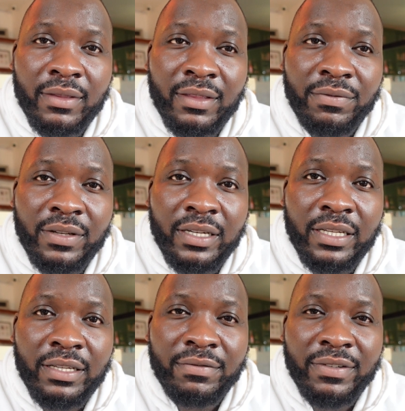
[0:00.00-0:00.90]

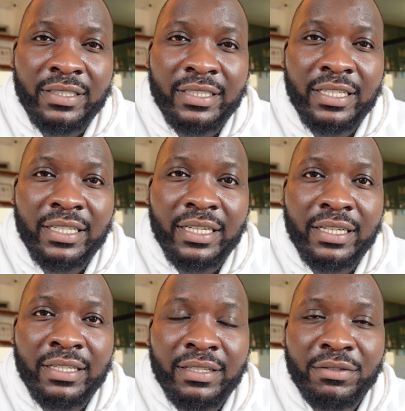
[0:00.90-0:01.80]
Definitely investing
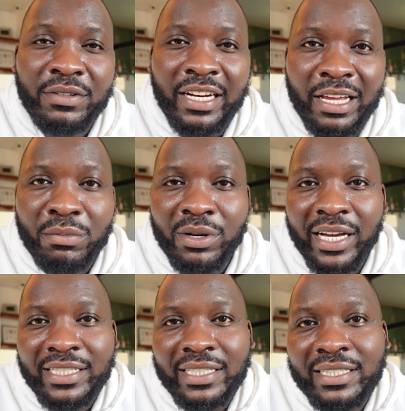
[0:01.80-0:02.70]
in reliable
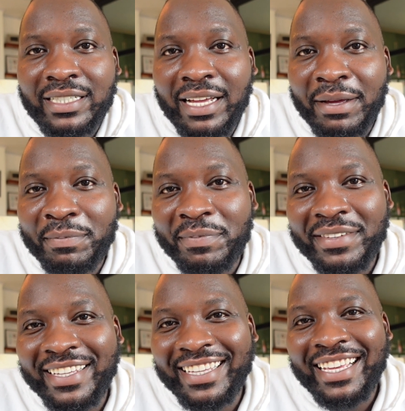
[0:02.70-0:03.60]
gadgets.
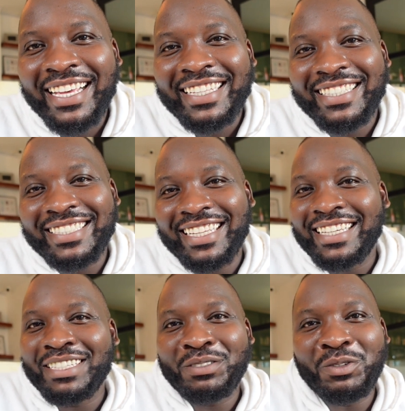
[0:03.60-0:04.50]
This
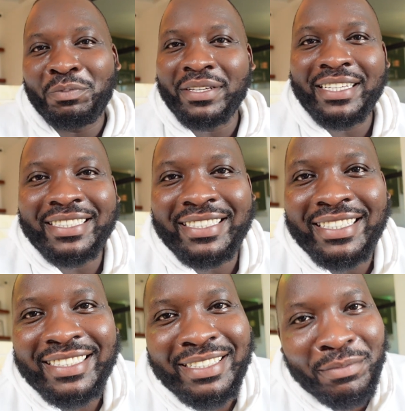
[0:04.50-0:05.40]
gadget topic is
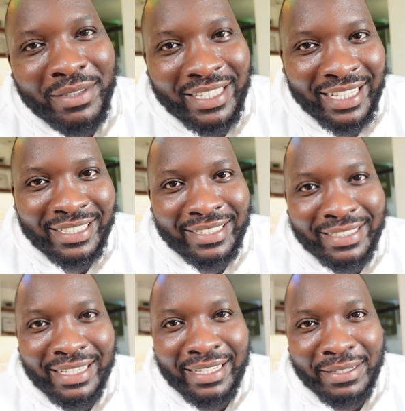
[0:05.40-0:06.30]
something that's